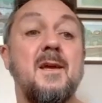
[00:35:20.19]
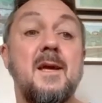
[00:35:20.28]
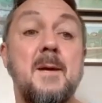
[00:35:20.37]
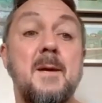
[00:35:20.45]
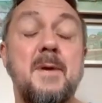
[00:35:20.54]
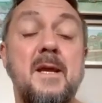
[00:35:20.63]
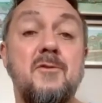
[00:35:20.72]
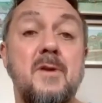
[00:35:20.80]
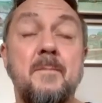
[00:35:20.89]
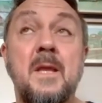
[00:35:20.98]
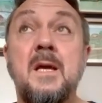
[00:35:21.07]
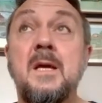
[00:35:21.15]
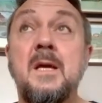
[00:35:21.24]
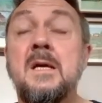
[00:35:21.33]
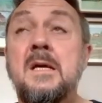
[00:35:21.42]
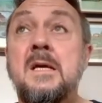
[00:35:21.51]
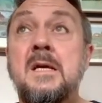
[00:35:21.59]
and bakery?
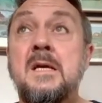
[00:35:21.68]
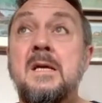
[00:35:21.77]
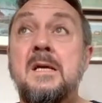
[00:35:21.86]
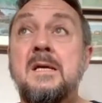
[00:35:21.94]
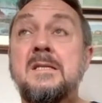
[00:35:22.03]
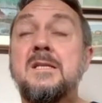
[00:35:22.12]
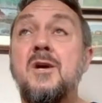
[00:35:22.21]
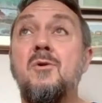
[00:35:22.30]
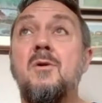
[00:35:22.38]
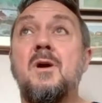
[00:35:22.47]
So,